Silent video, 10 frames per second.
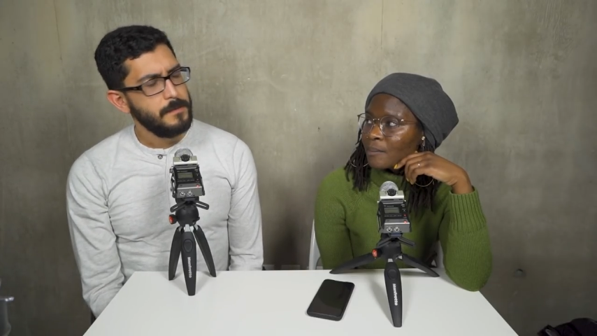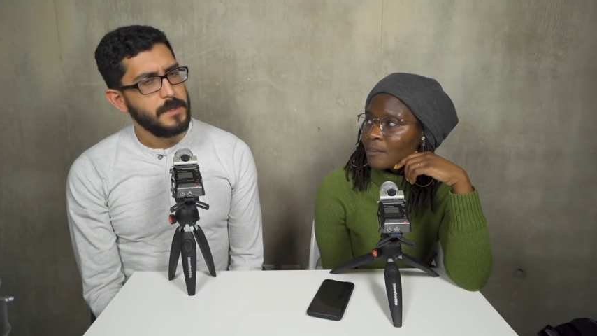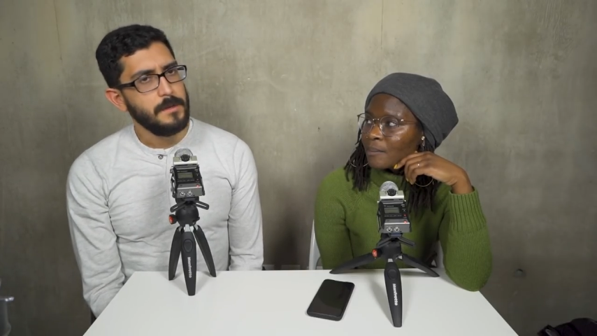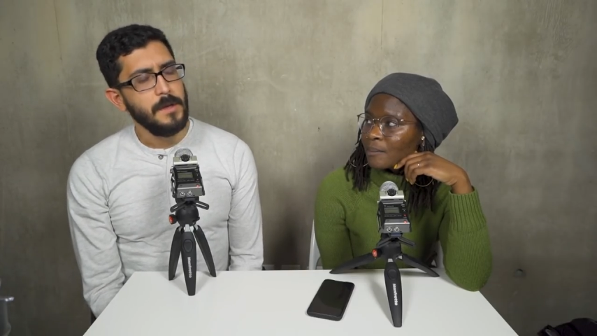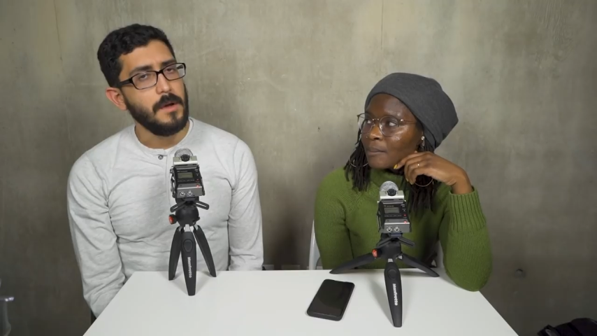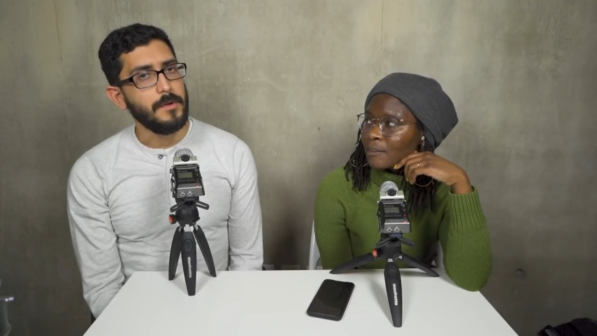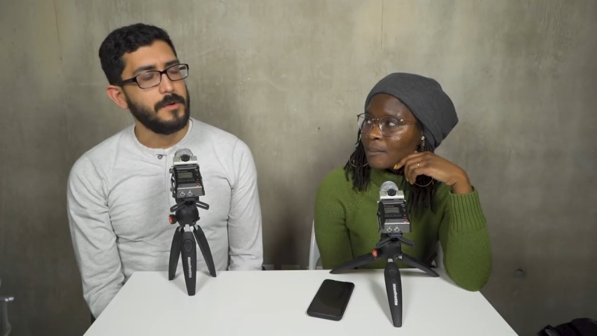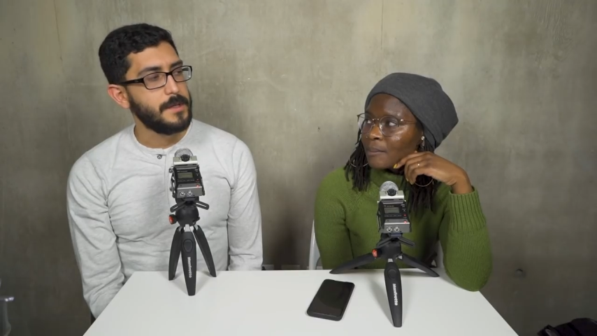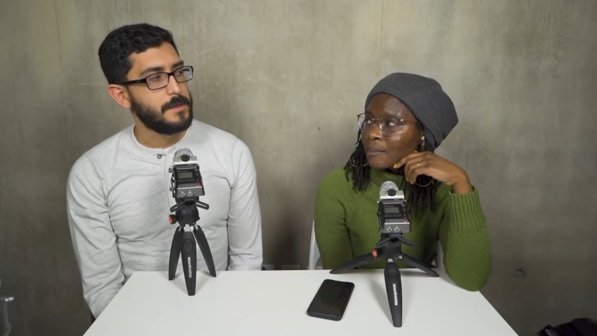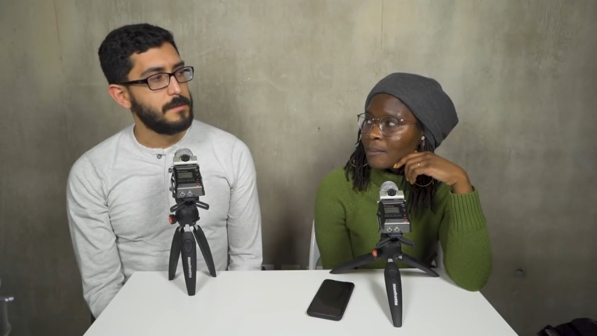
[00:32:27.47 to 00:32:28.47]
Speaker 1: It's like, no,
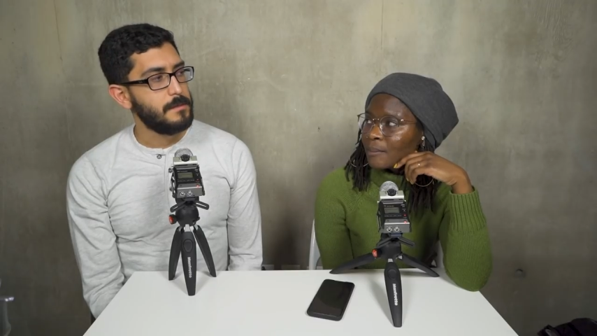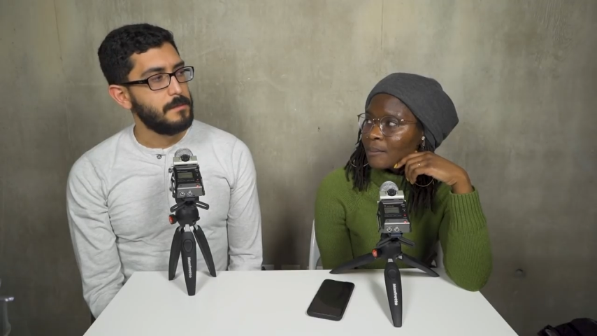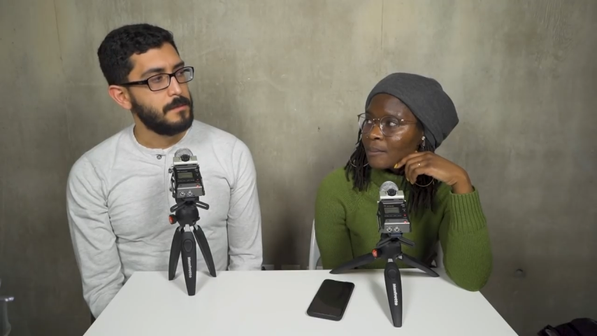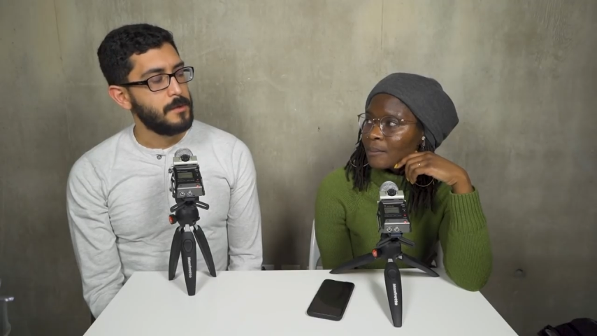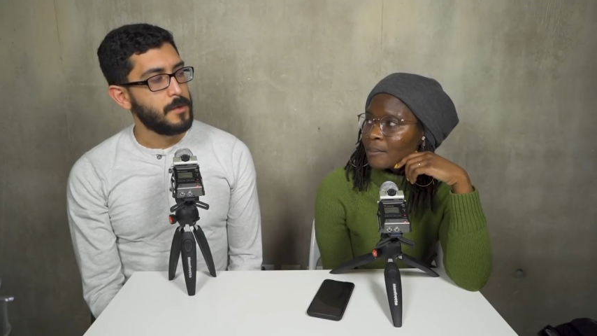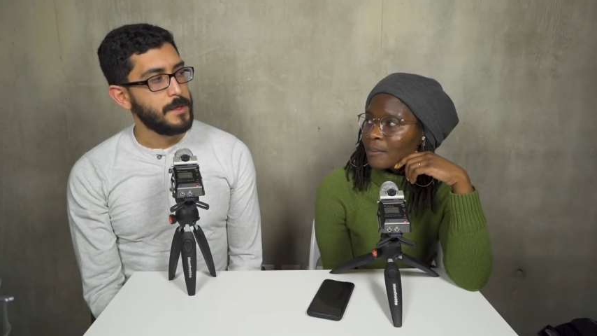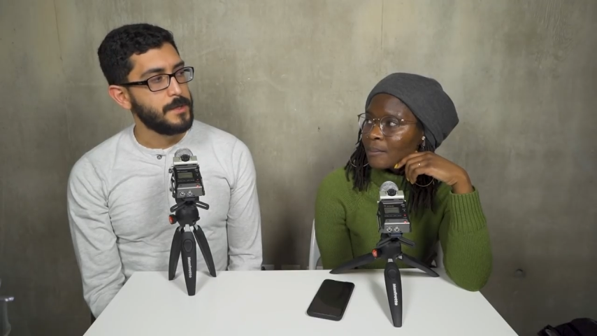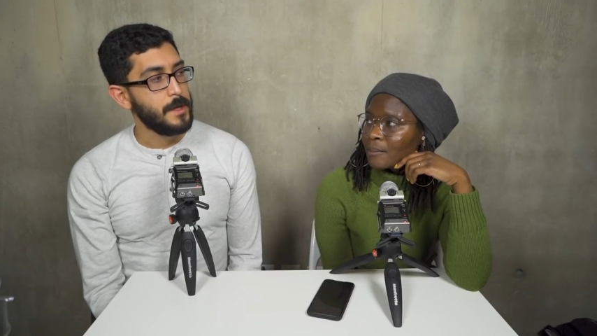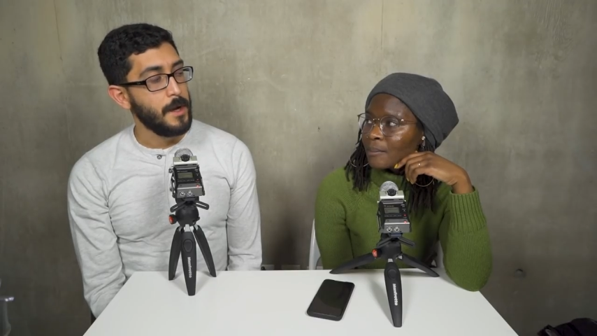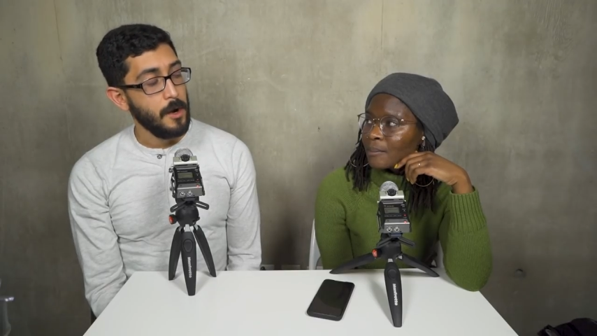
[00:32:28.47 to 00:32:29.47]
you're just, you're
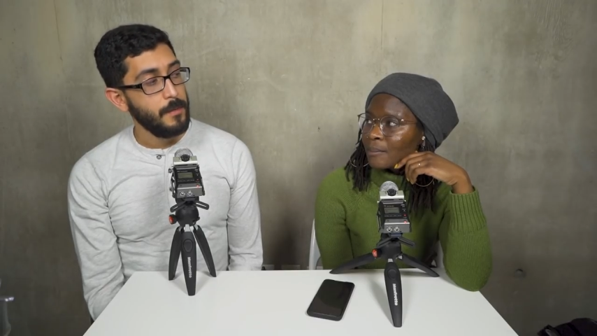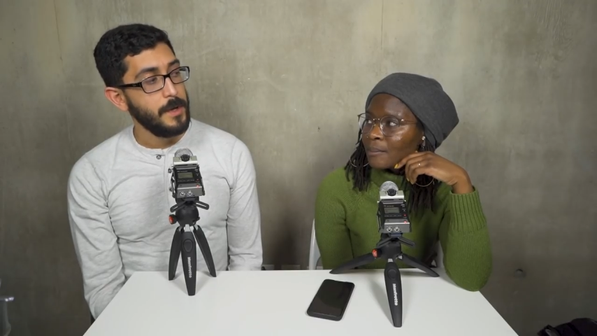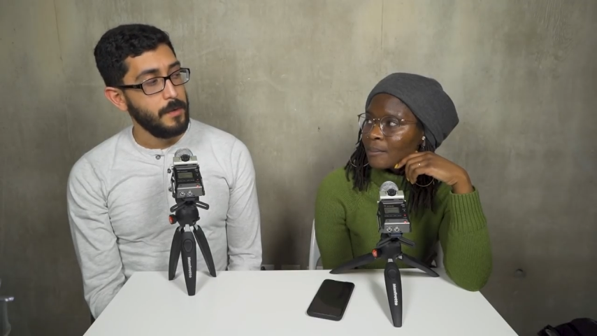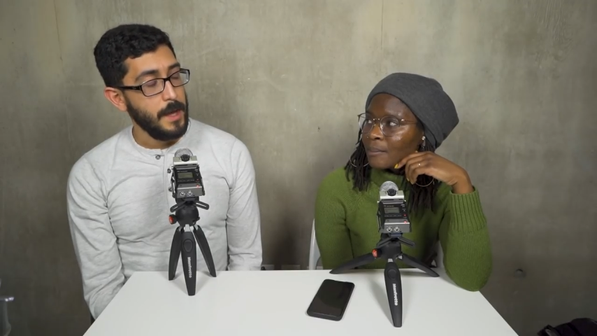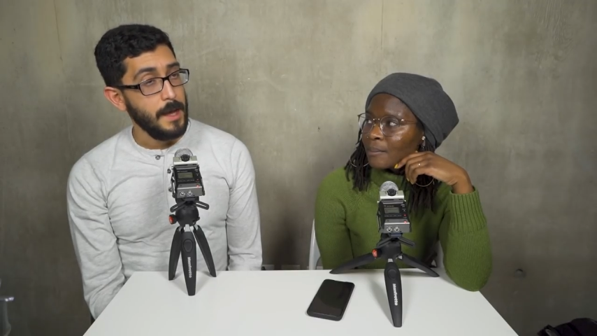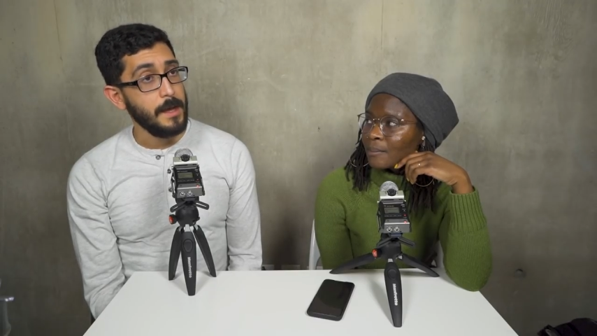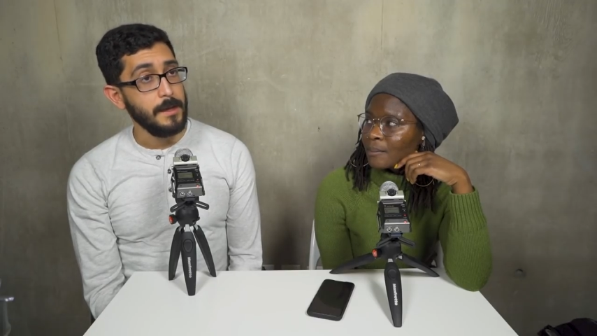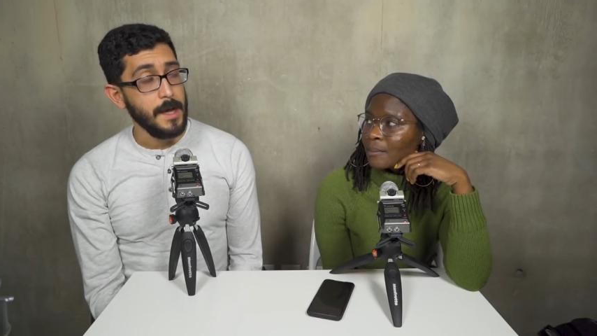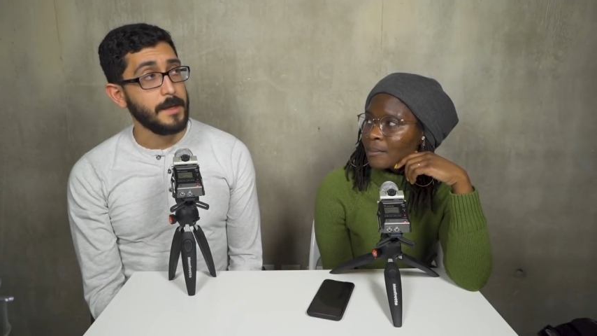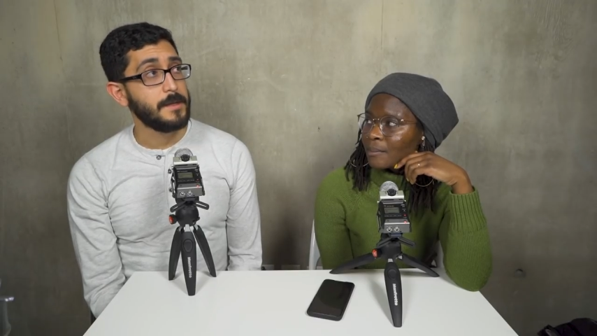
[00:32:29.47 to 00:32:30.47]
questioning, are we okay?
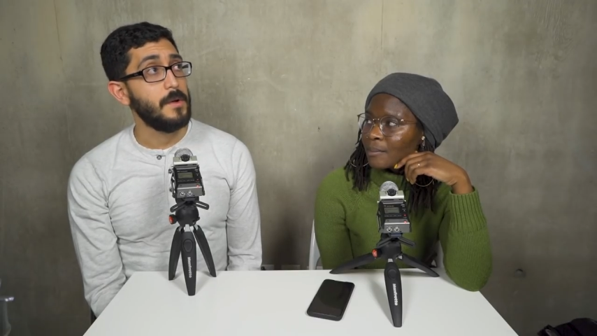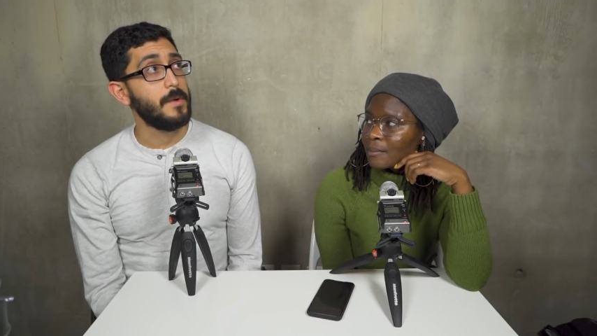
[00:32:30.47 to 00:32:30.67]
Yes.